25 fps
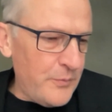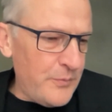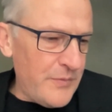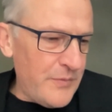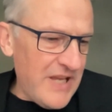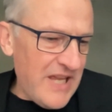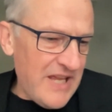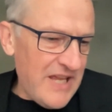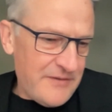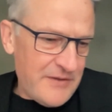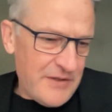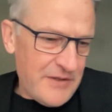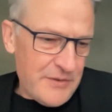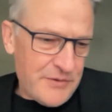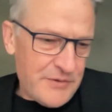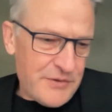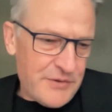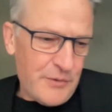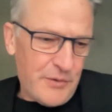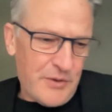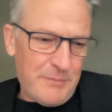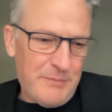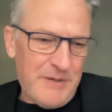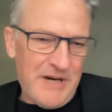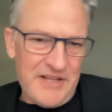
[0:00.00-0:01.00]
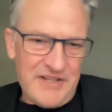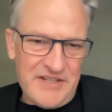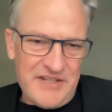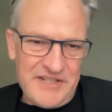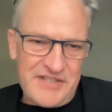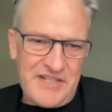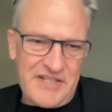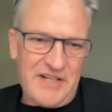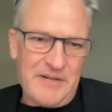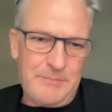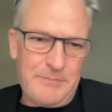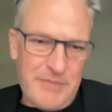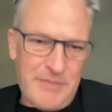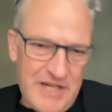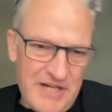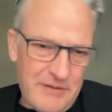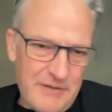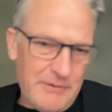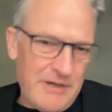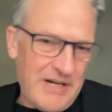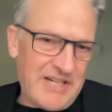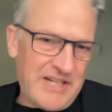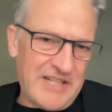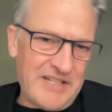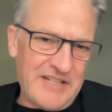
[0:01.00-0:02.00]
if you talk about this kind of
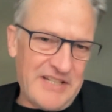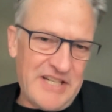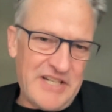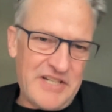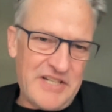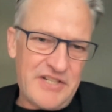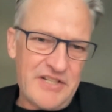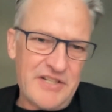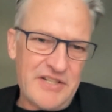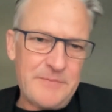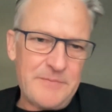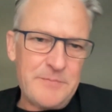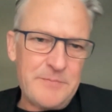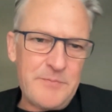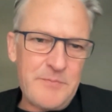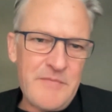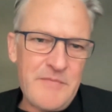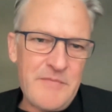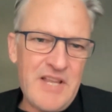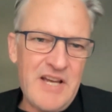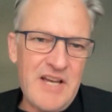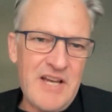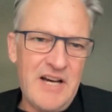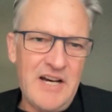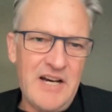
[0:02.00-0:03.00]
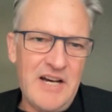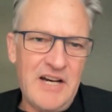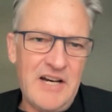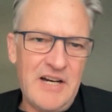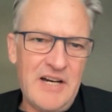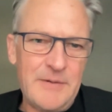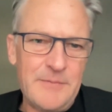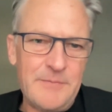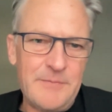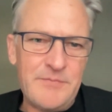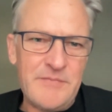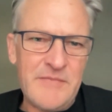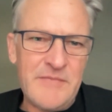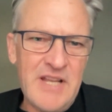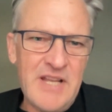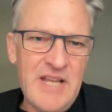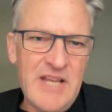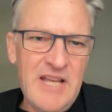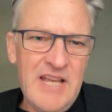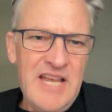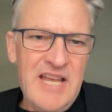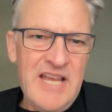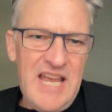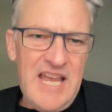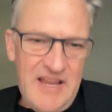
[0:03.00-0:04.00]
peer recognition,
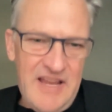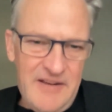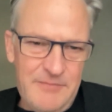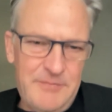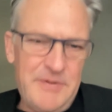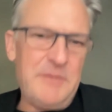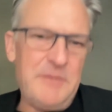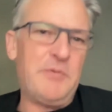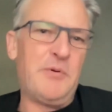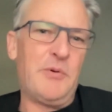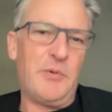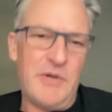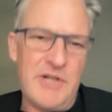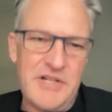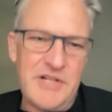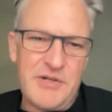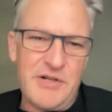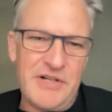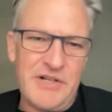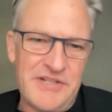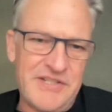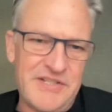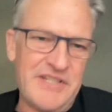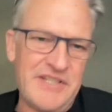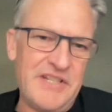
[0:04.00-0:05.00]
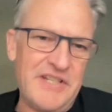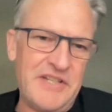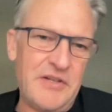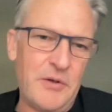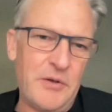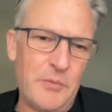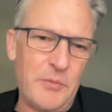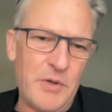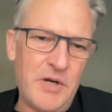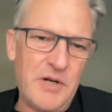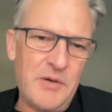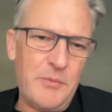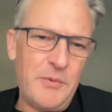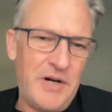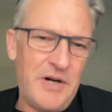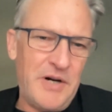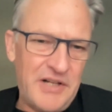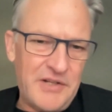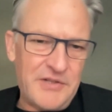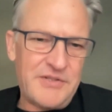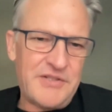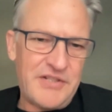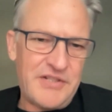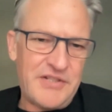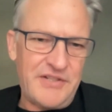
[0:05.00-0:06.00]
if people are interested in your work, where
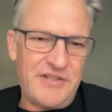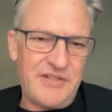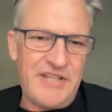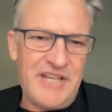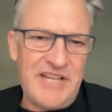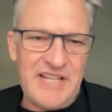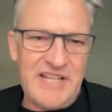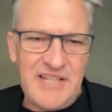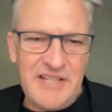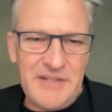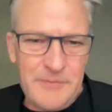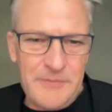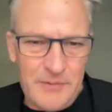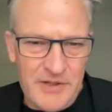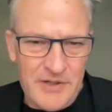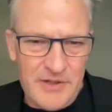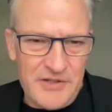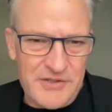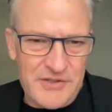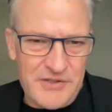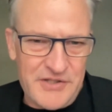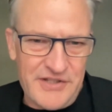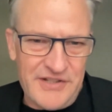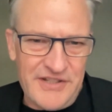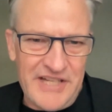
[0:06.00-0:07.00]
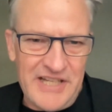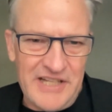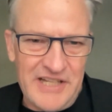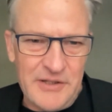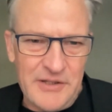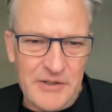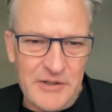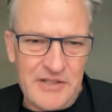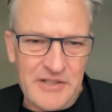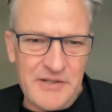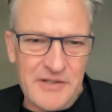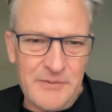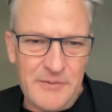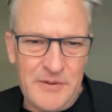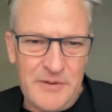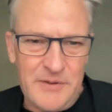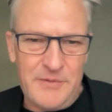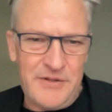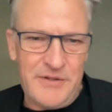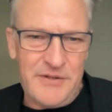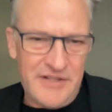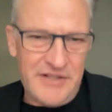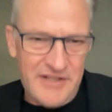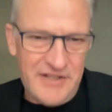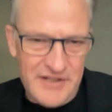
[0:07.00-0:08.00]
else should they look?
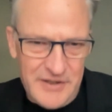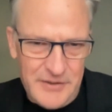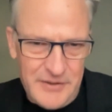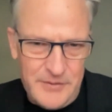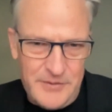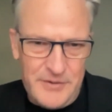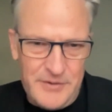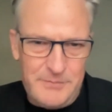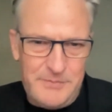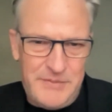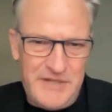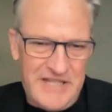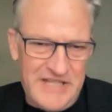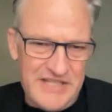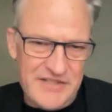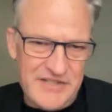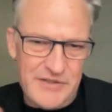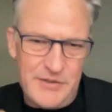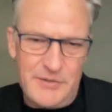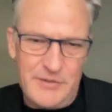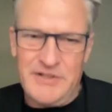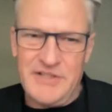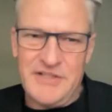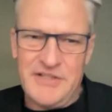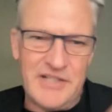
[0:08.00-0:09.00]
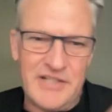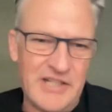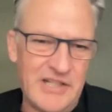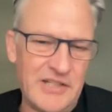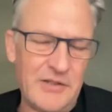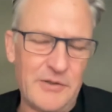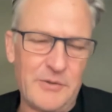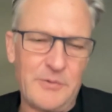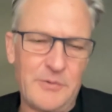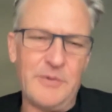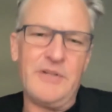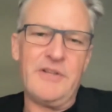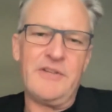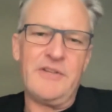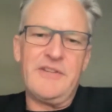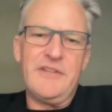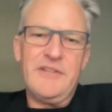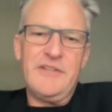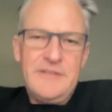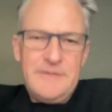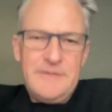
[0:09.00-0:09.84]
Who are the peers you're in dialogue with?